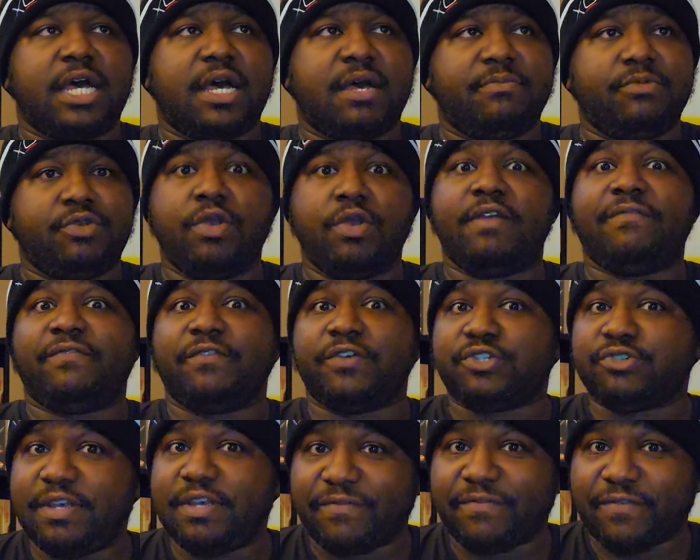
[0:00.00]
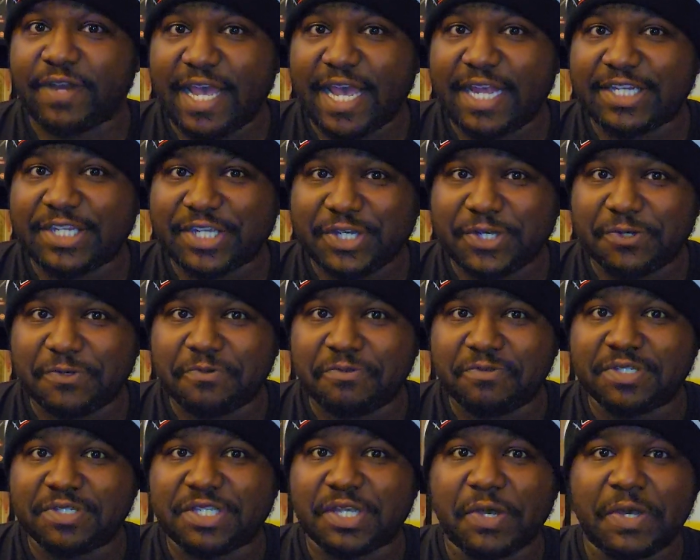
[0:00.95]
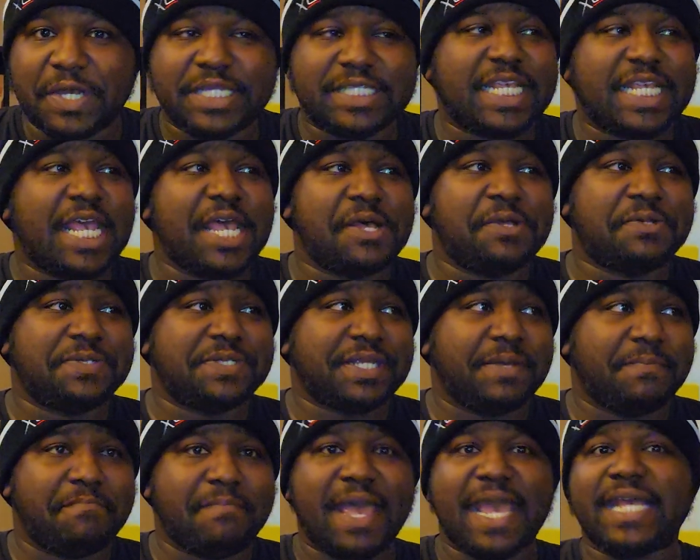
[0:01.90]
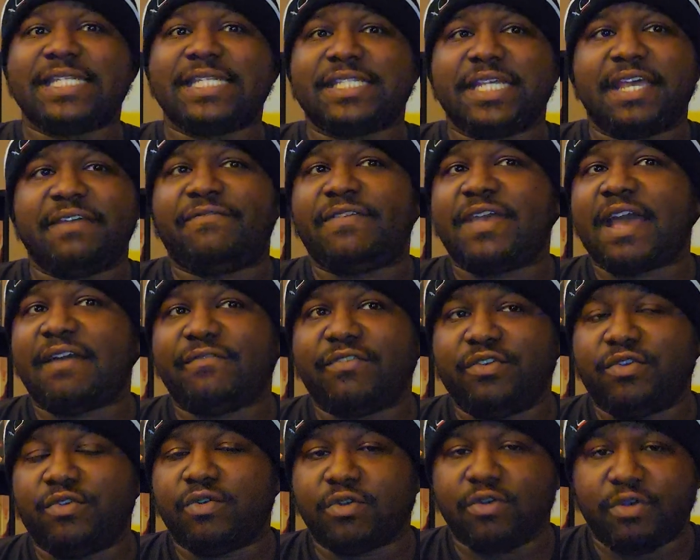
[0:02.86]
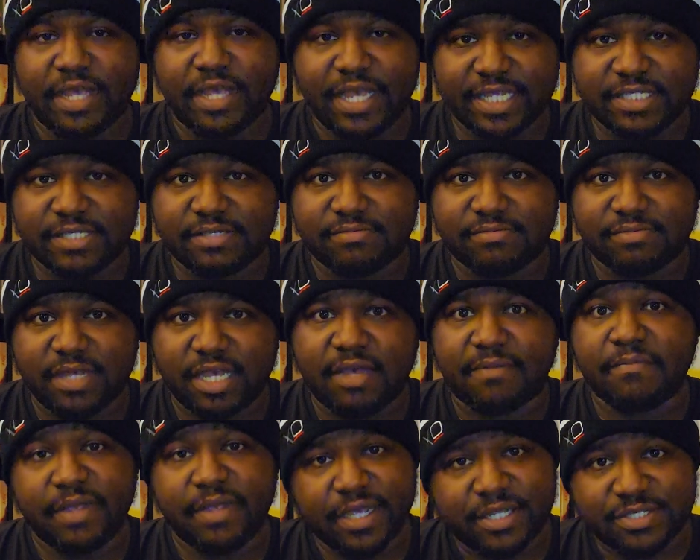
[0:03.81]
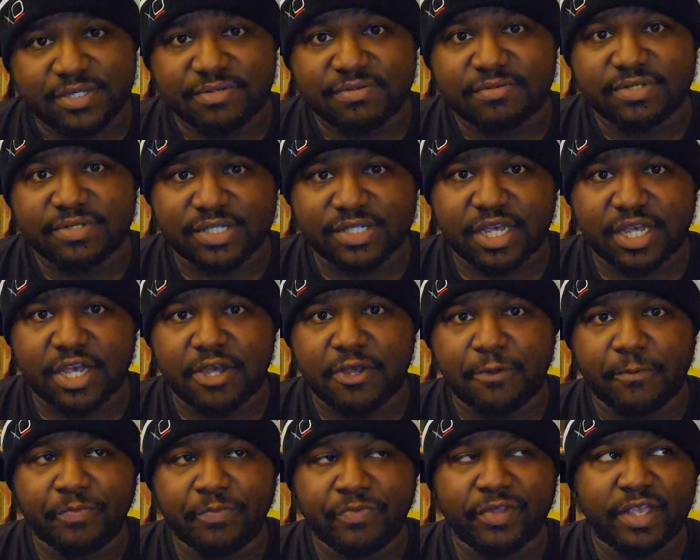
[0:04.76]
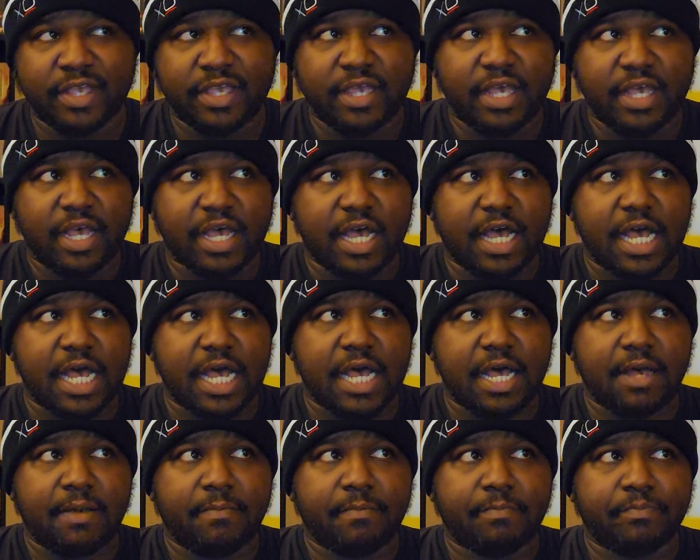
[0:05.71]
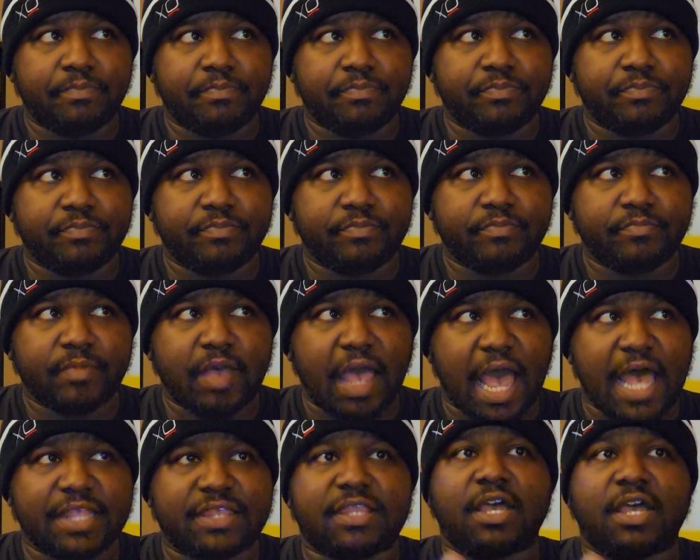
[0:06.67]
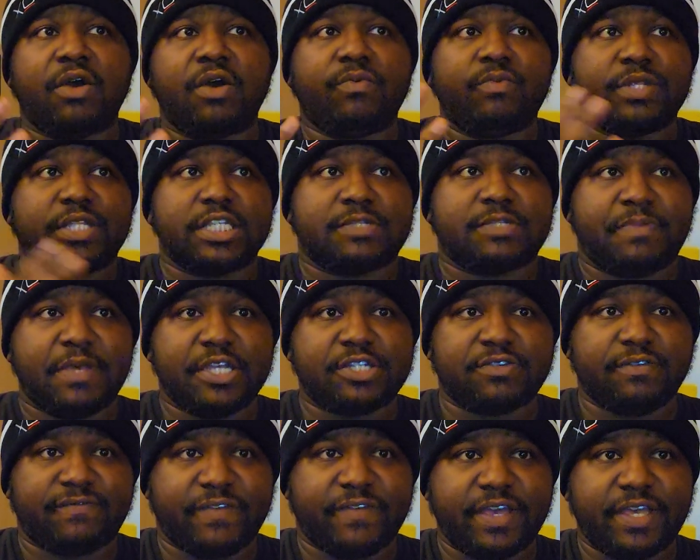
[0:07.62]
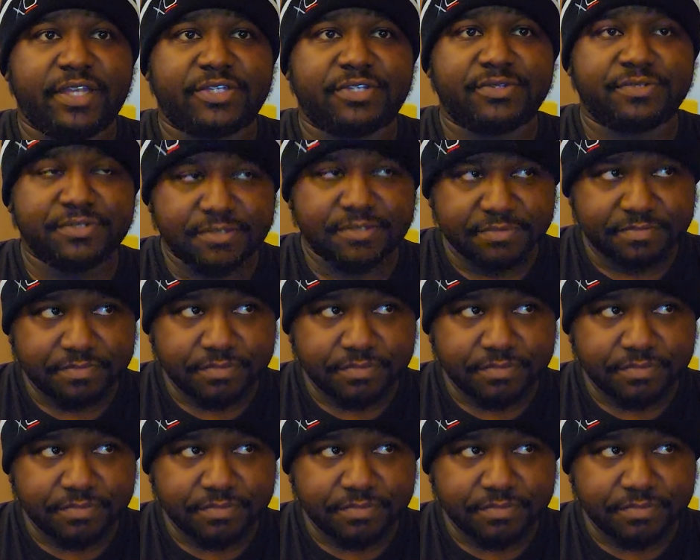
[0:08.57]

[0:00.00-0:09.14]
You're in for a treat for that too. So it sounds amazing if you have a Neural X up mixer. So I thought with the special features,